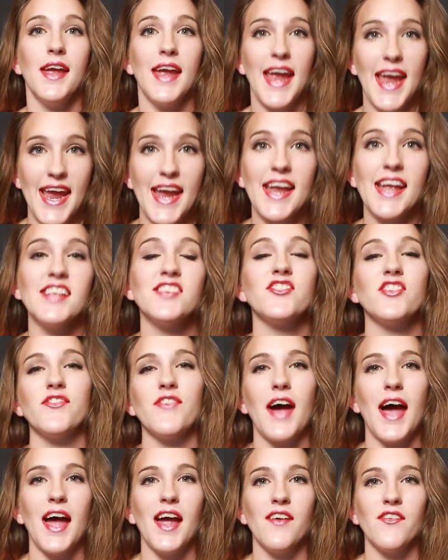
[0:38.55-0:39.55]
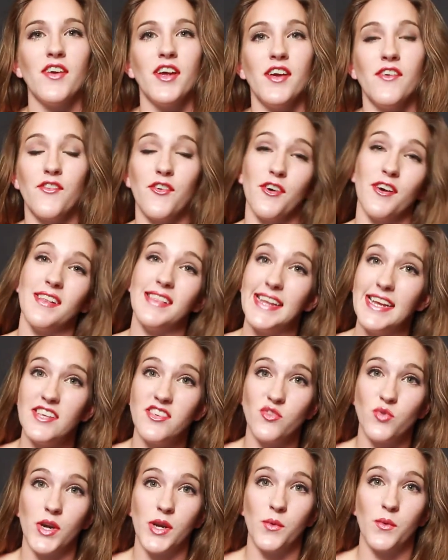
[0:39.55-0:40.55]
It can survive for at
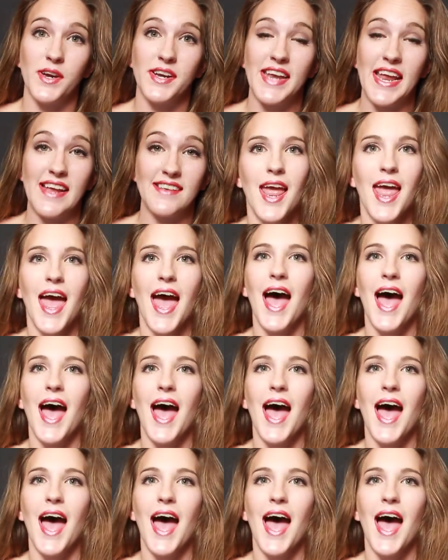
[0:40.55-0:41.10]
least twenty-one days.